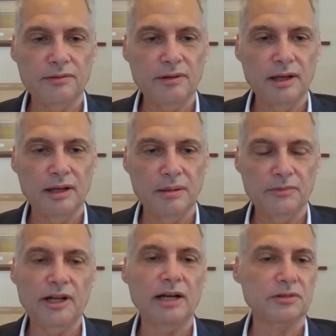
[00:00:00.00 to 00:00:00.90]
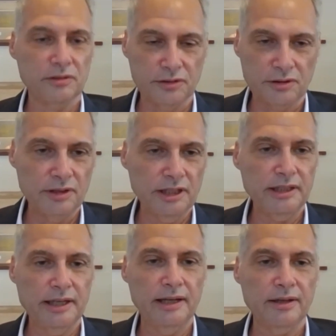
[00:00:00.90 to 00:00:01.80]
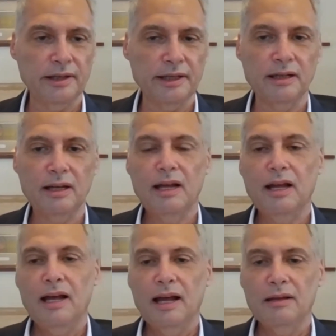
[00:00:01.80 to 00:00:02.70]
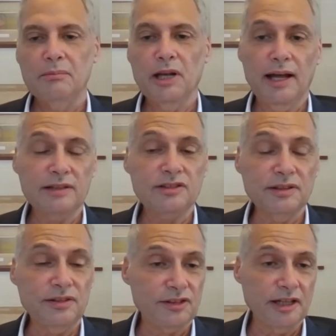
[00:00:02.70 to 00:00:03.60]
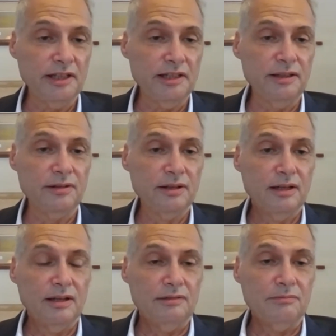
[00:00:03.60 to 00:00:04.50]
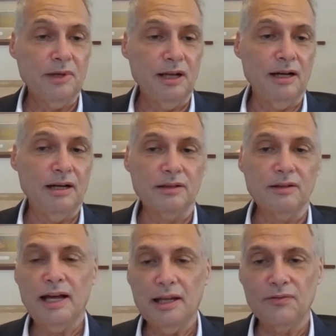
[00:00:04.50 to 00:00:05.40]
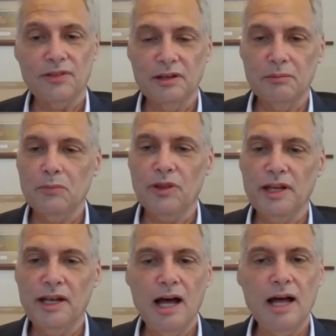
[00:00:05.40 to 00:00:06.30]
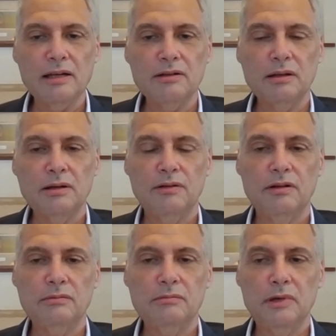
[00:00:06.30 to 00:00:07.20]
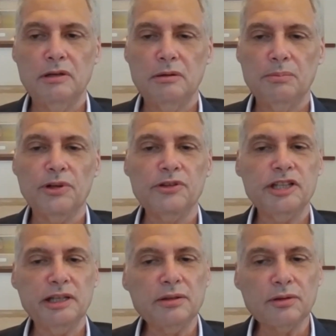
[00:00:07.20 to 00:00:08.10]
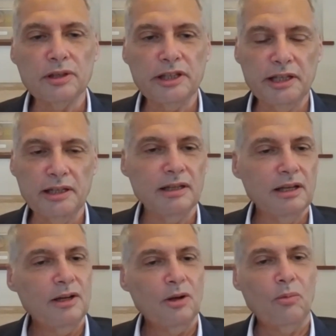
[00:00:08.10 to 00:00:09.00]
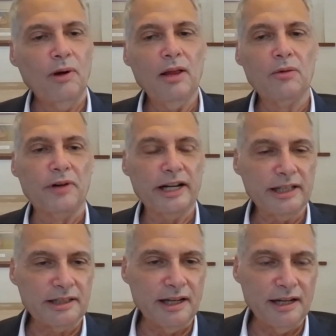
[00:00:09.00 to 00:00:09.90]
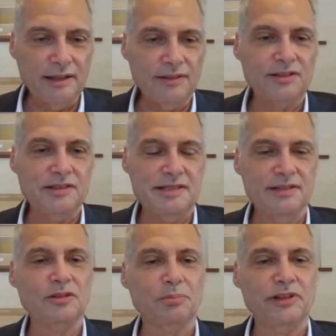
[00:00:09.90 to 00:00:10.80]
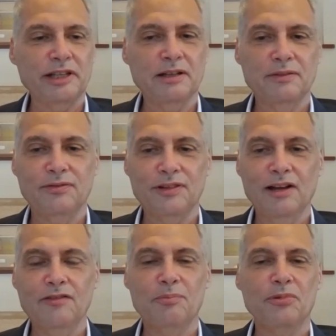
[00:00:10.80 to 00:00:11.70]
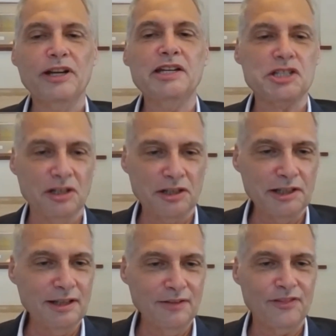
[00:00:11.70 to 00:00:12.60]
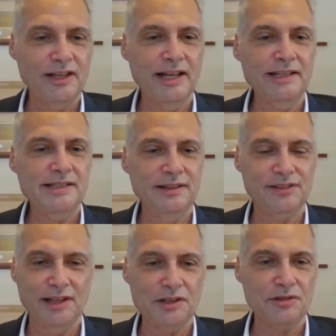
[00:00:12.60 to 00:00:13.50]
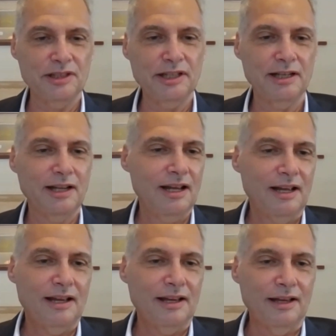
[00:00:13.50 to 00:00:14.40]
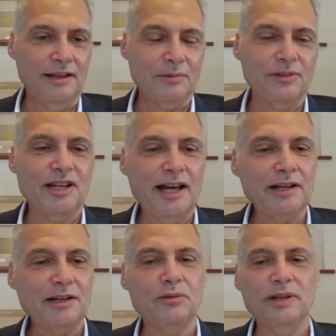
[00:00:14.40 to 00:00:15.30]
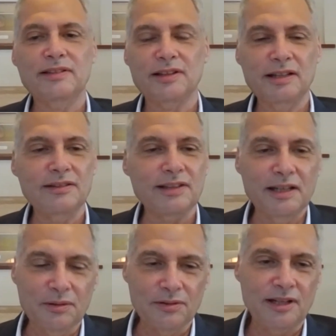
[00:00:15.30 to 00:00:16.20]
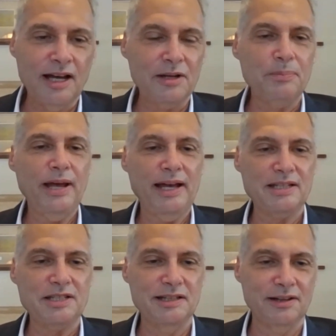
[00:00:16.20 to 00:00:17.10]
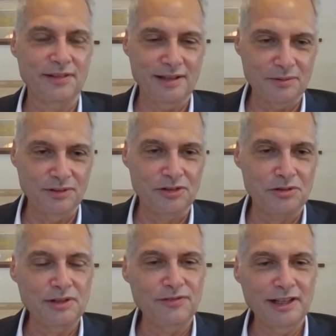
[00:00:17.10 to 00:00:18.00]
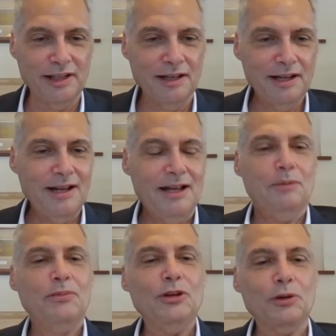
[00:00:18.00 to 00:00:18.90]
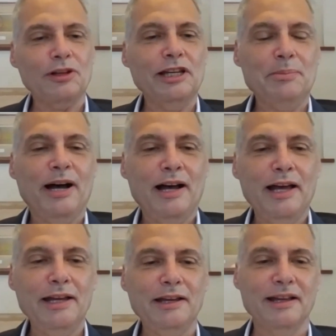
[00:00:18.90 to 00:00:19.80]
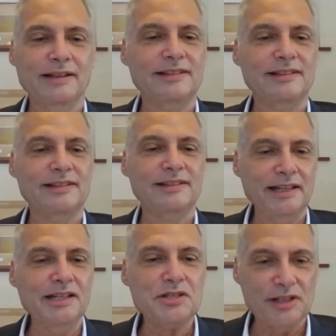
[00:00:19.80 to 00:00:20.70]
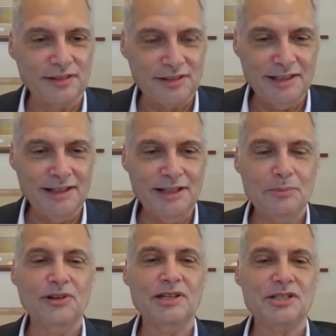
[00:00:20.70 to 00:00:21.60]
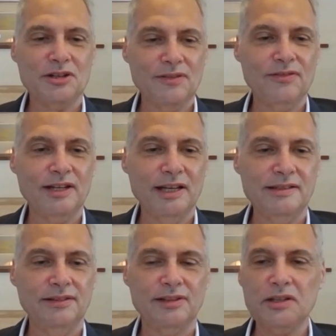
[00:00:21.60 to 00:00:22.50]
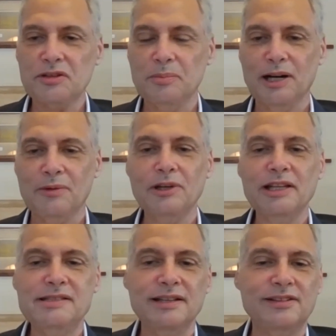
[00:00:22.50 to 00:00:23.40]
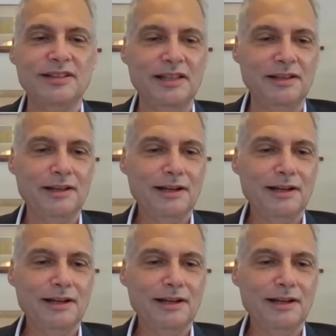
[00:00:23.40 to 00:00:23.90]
um, doctoral degree at Yale and you know, actually studied uh, kind of the, the not particularly well recognized discipline of, of British art of the 19th century. And uh, it was not a coincidence and it was not a passion that was driven purely by an aesthetic interest in, in British art of the 19th century, but I really did see